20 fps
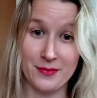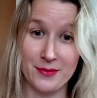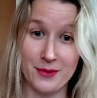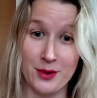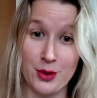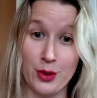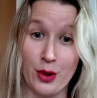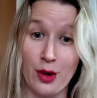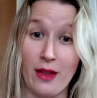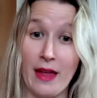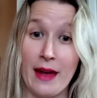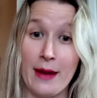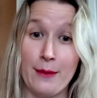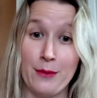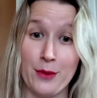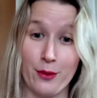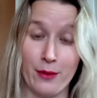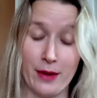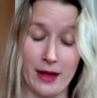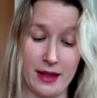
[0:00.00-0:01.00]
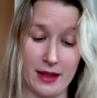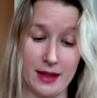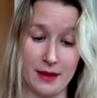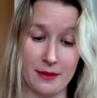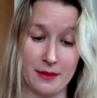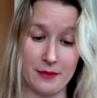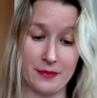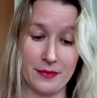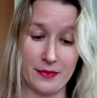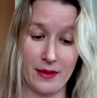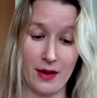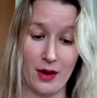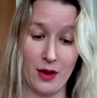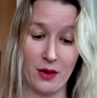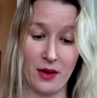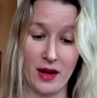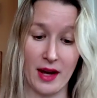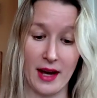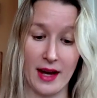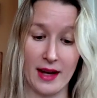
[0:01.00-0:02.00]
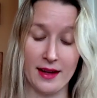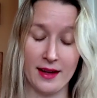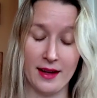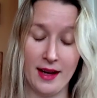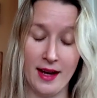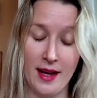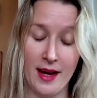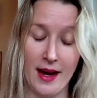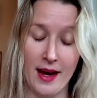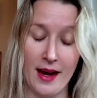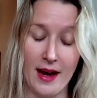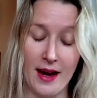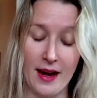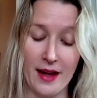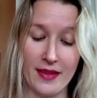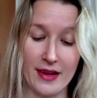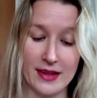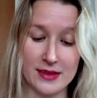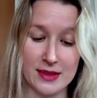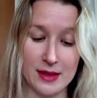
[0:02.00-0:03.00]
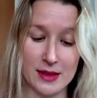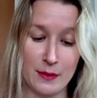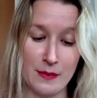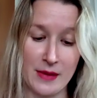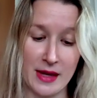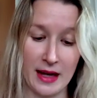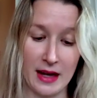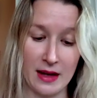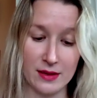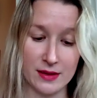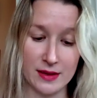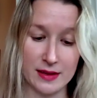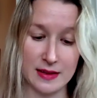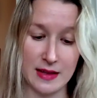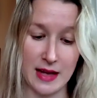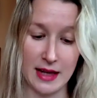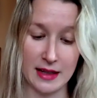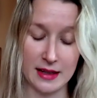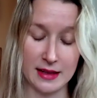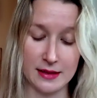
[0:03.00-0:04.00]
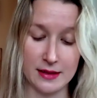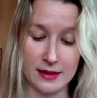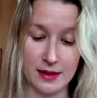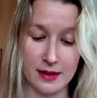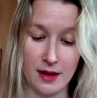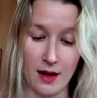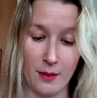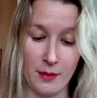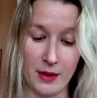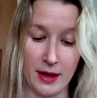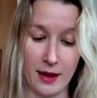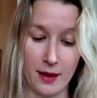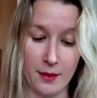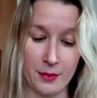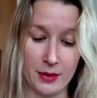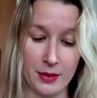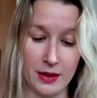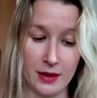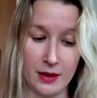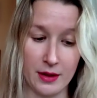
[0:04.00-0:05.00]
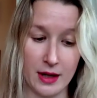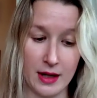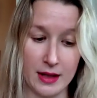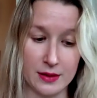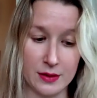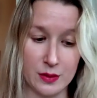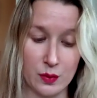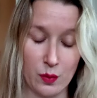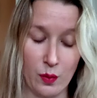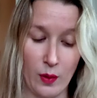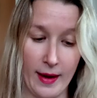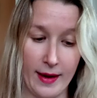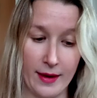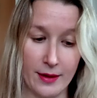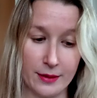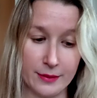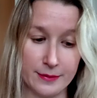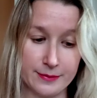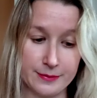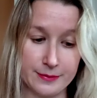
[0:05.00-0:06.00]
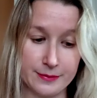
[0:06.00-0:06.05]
to claim the reading. Okay, that's something else that is coming up here as well.